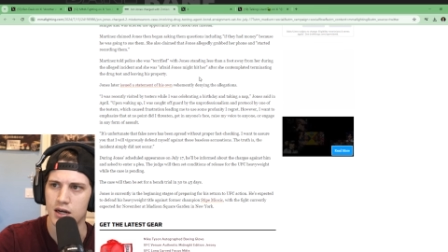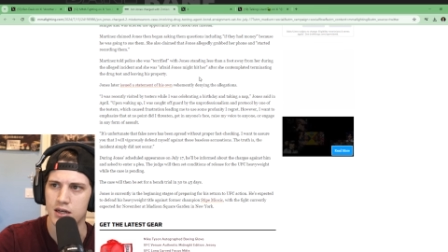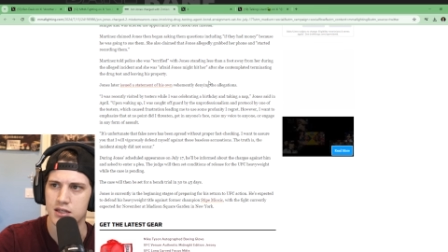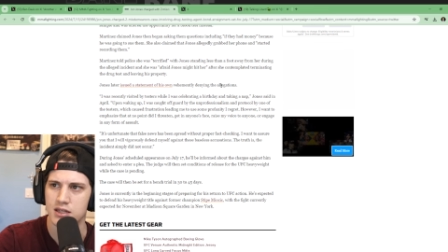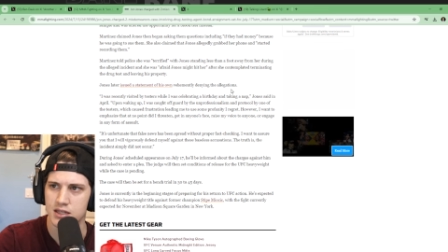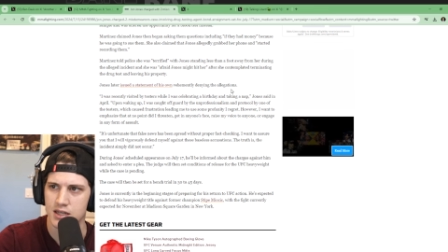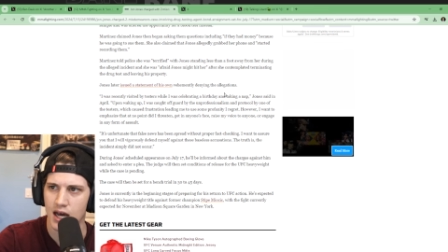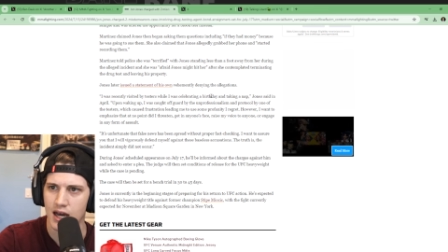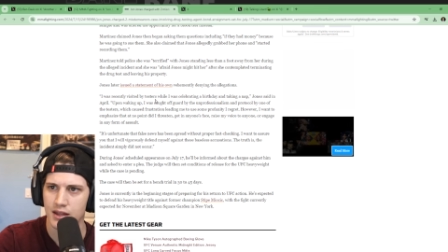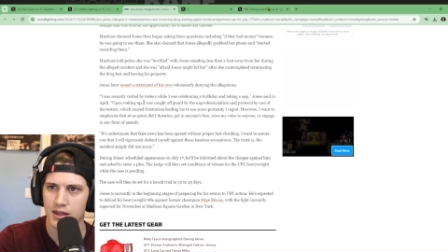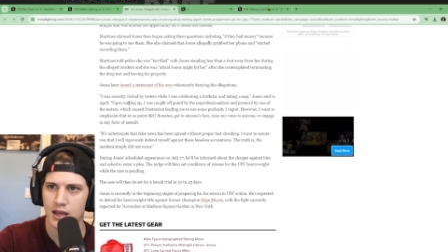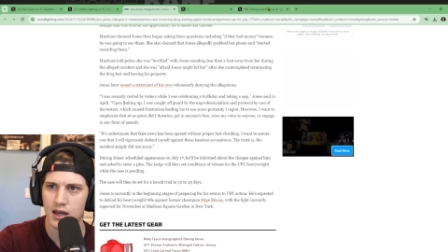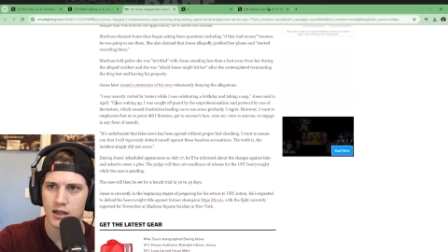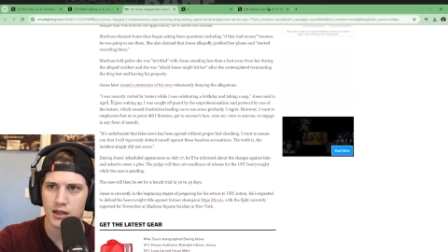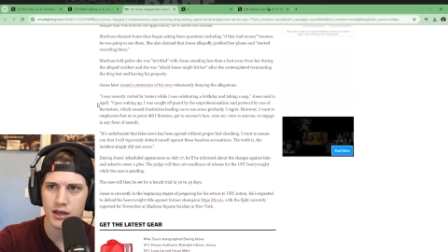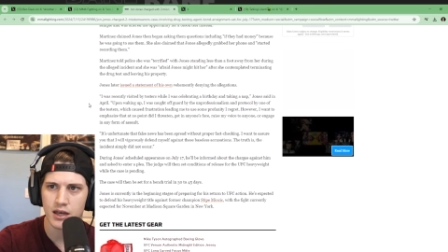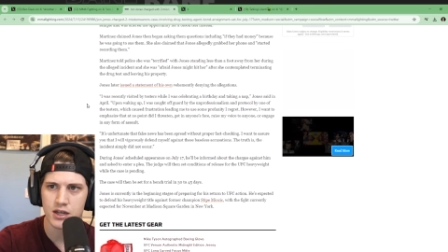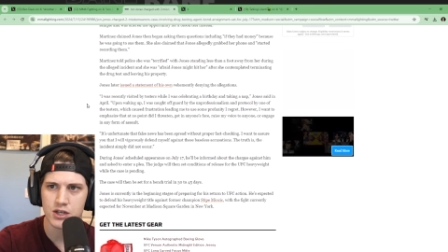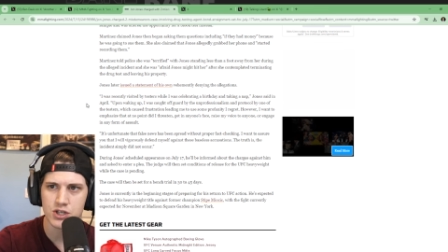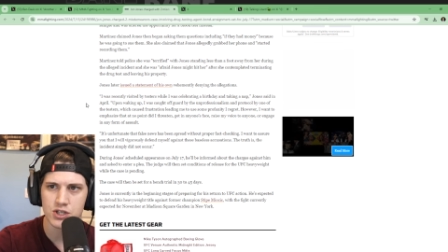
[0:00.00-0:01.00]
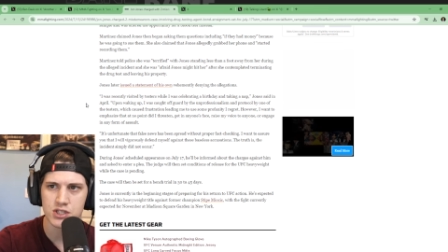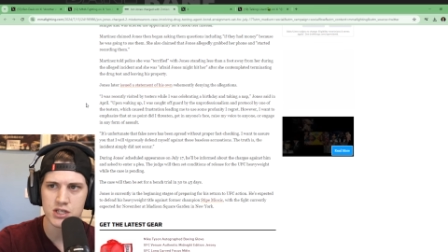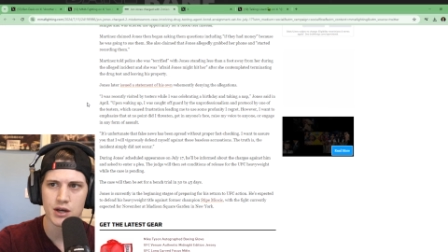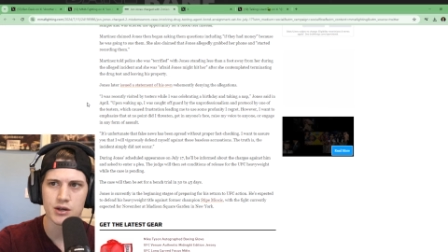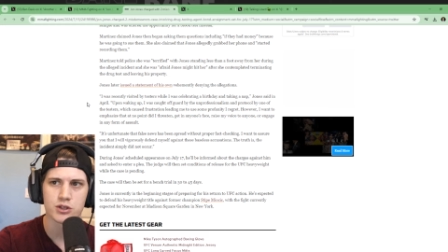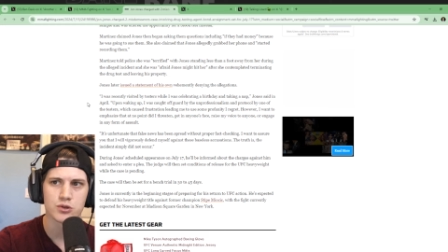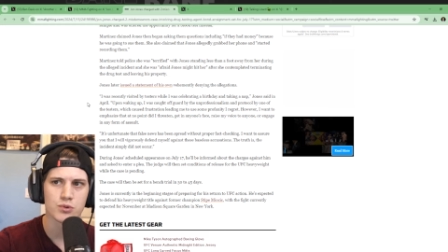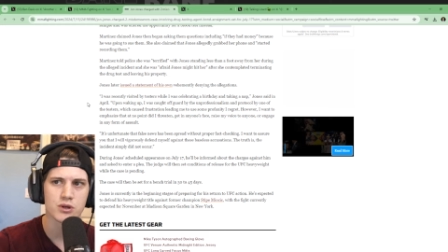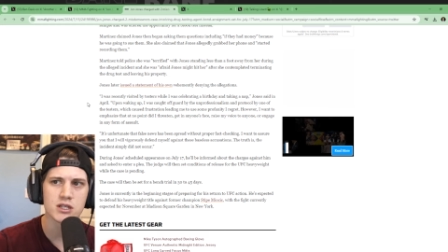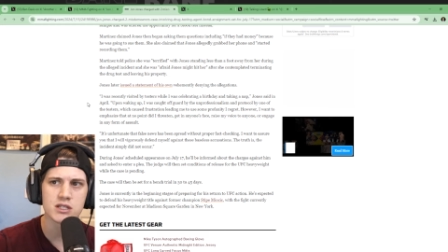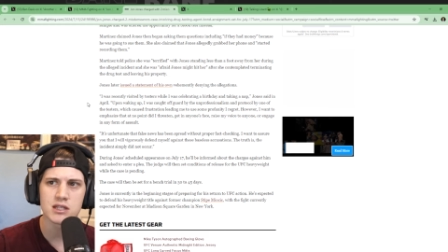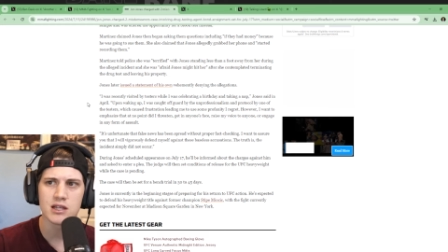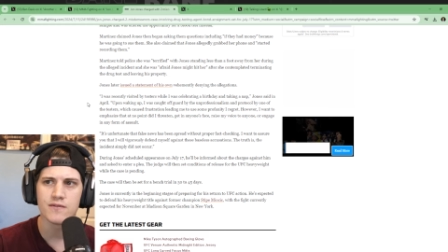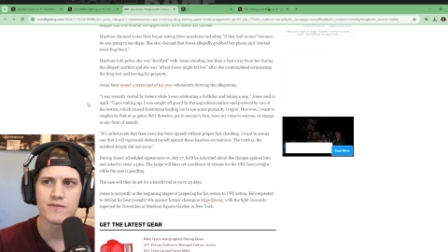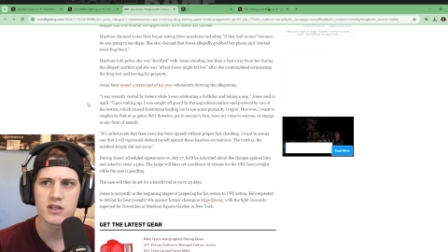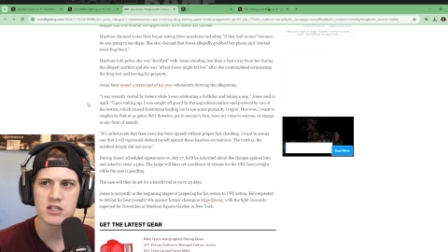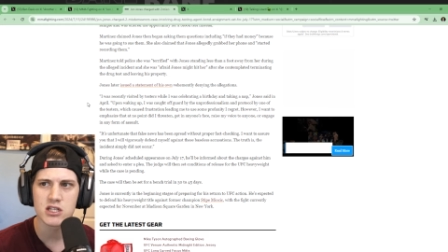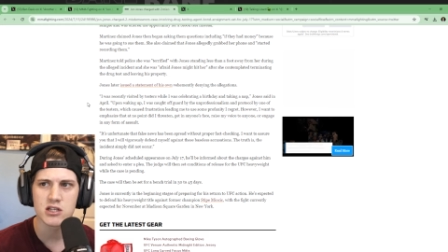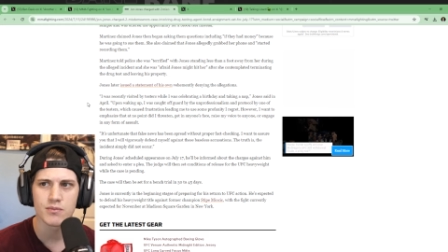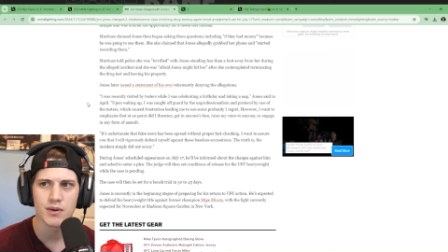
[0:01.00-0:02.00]
denying the allegation. I was recently
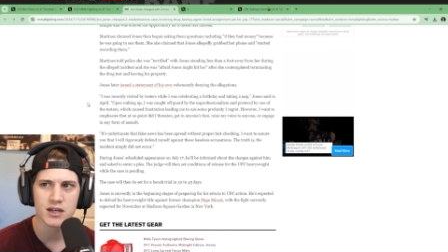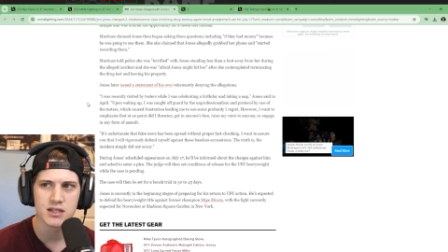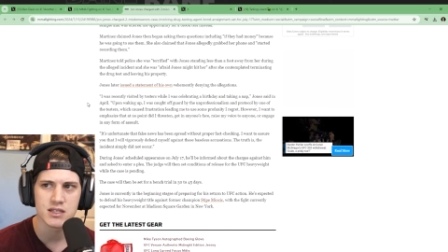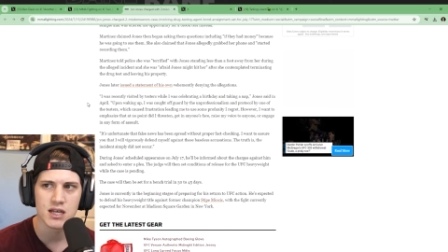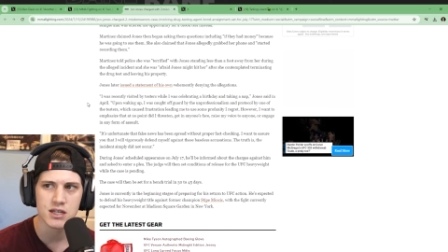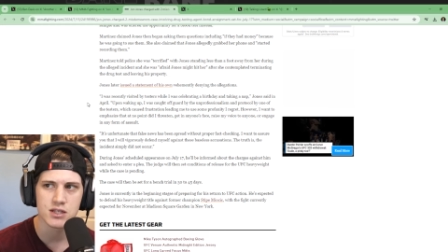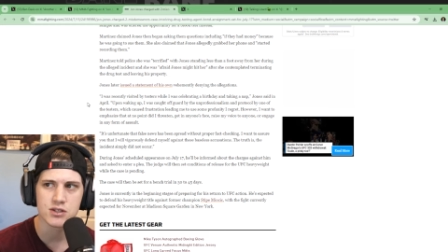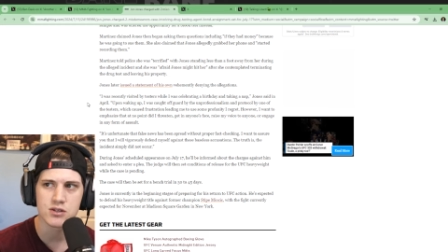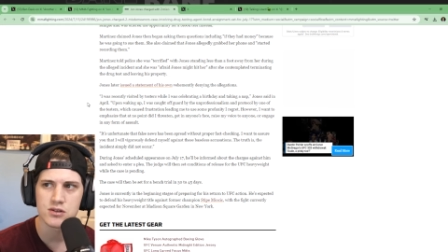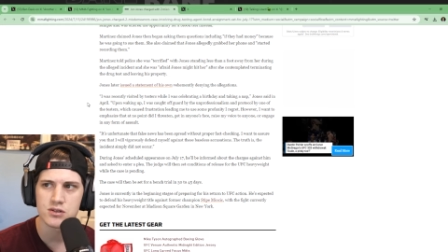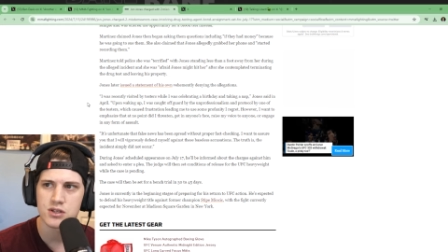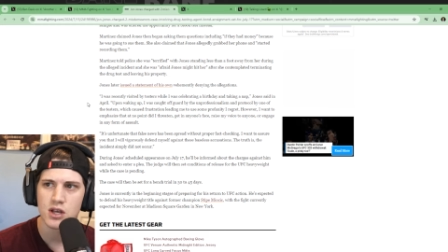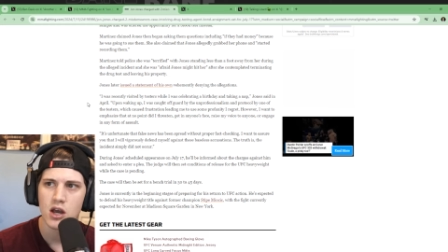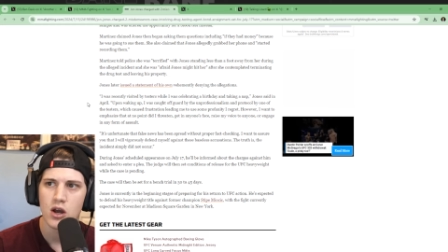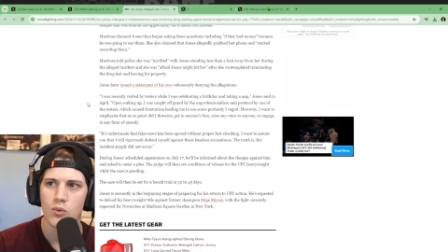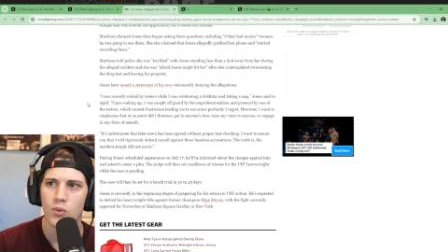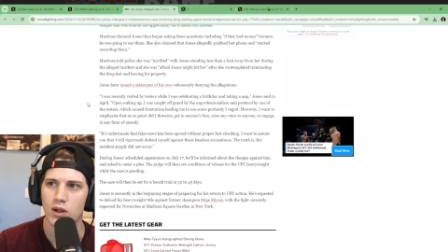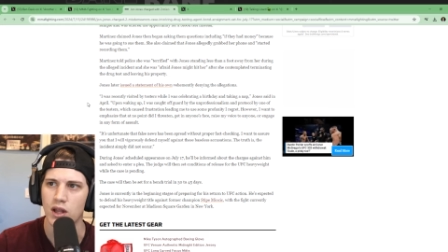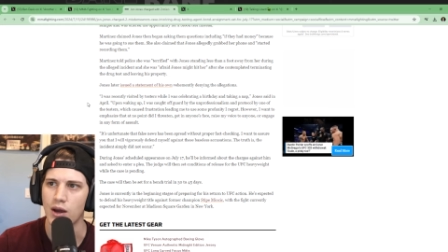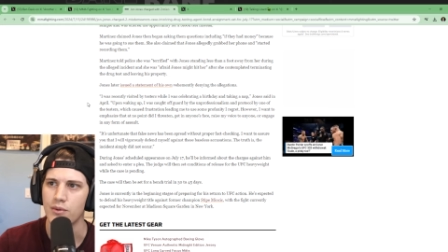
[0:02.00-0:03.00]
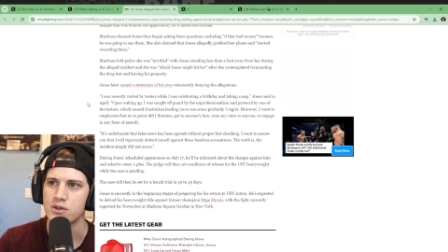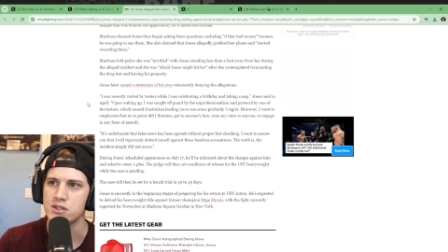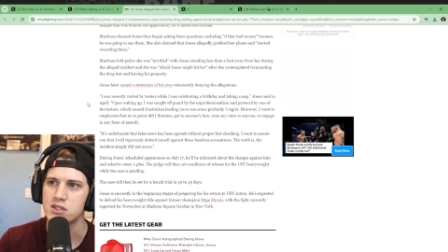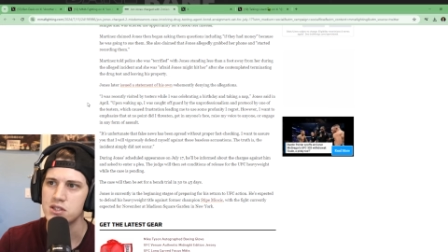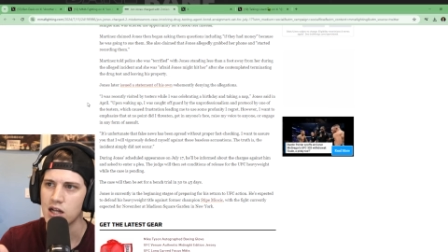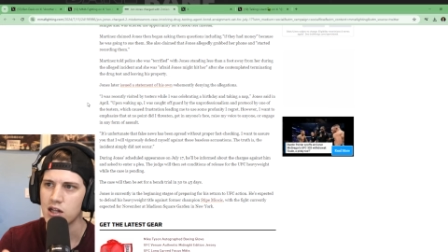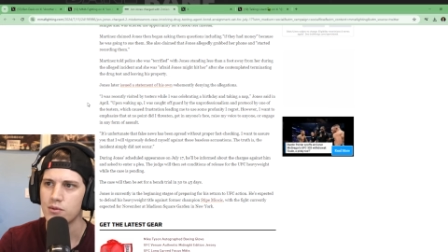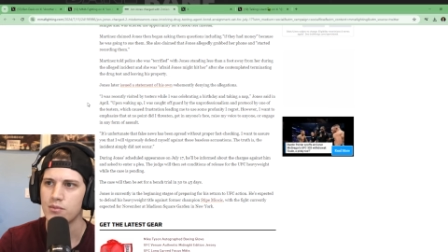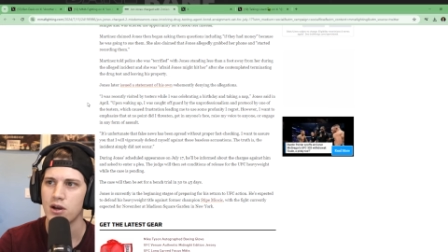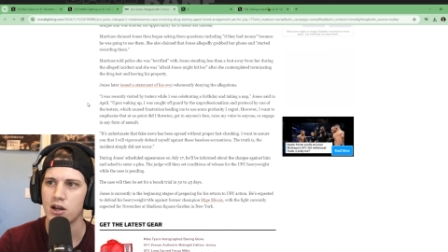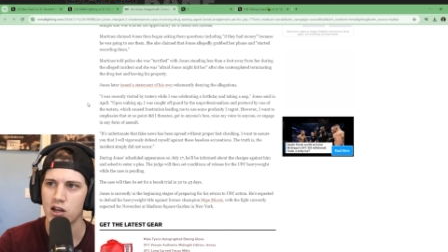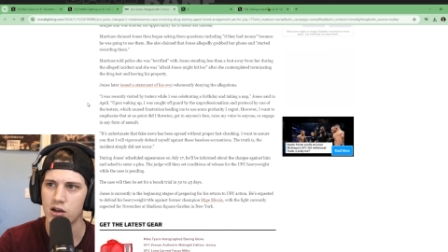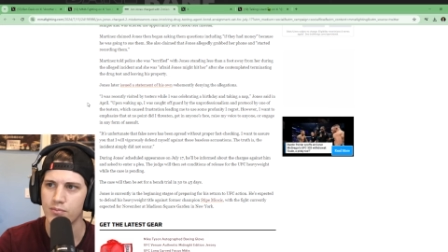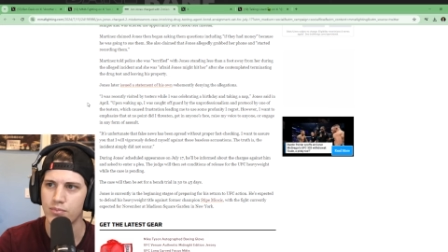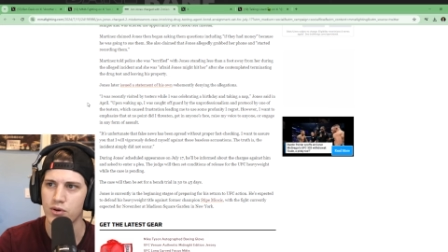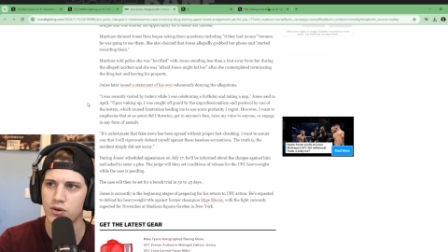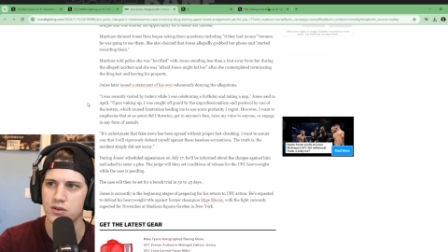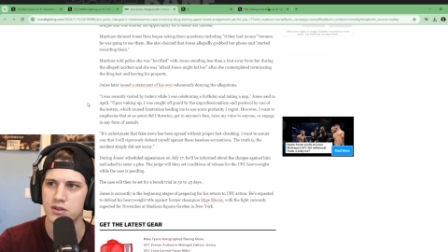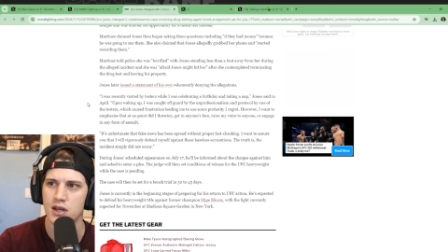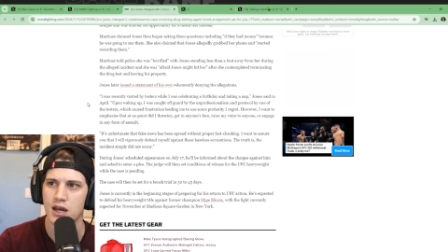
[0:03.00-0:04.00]
visited by testers while I was celebrating a
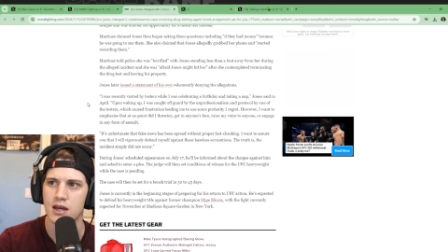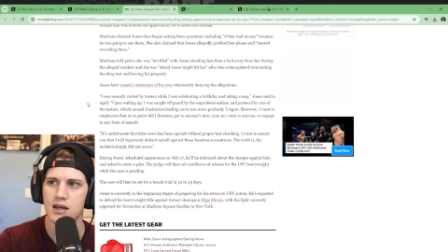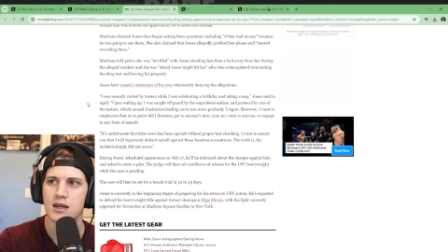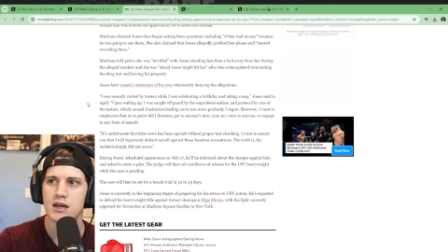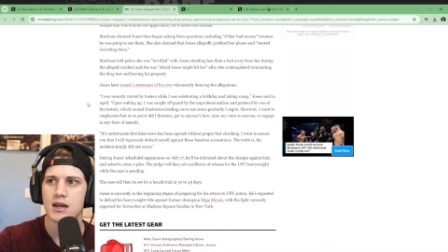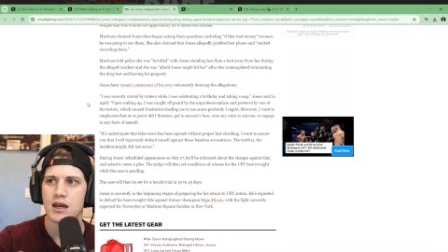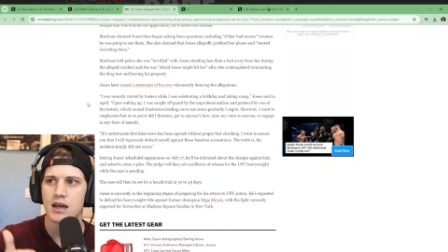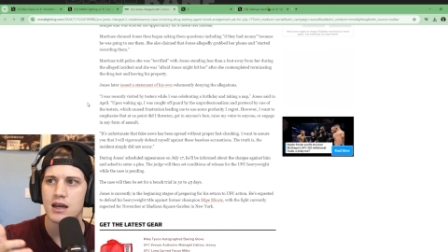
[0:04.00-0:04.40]
birthday